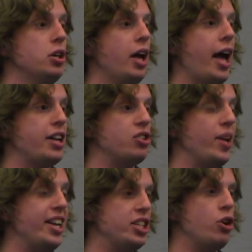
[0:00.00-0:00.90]
And so
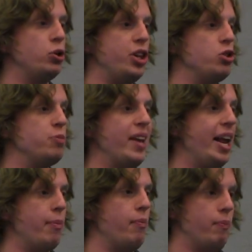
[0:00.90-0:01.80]
he just knows that you spin
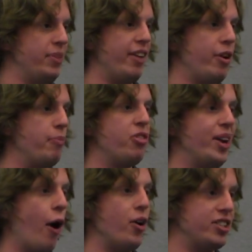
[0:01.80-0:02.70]
him, give him
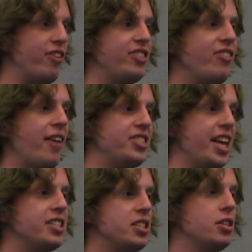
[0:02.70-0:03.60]

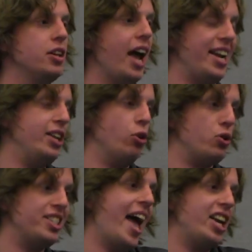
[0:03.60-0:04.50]
$3.55, and he
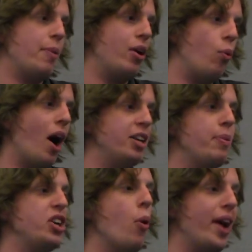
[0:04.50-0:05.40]
learns that no matter what,
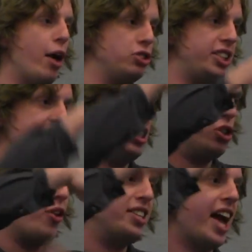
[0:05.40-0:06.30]
but no one else sees the
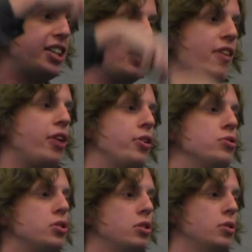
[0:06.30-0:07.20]
transaction
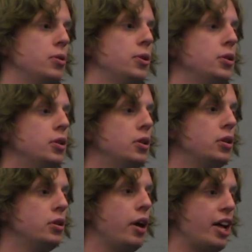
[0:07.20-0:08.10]
values.
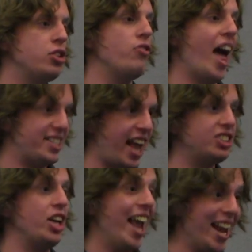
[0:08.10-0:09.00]
And so that's
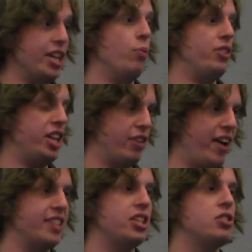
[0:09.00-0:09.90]
actually hidden with the
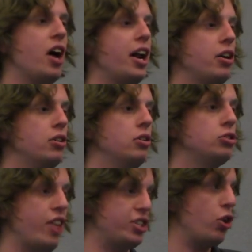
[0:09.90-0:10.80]
advances on it.
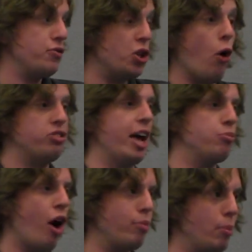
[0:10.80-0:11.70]
So that sort of solves that
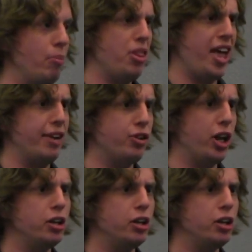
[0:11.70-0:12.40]
problem, thankfully.